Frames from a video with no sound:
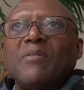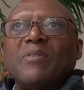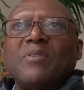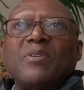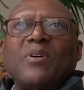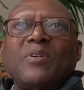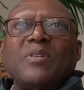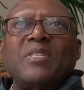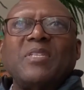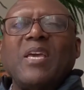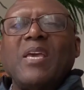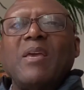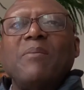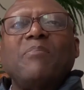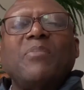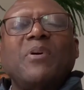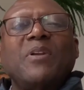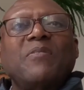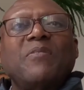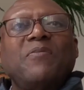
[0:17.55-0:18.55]
not tape,
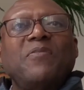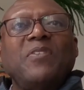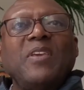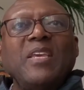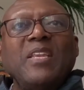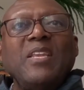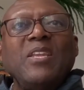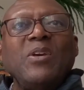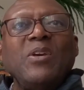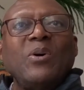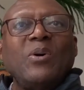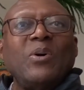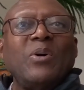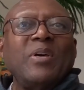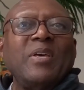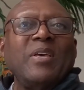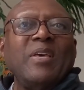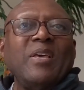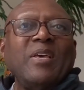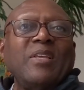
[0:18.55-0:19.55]
but
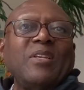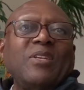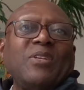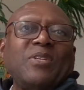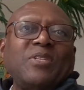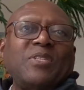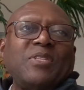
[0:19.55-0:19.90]
video to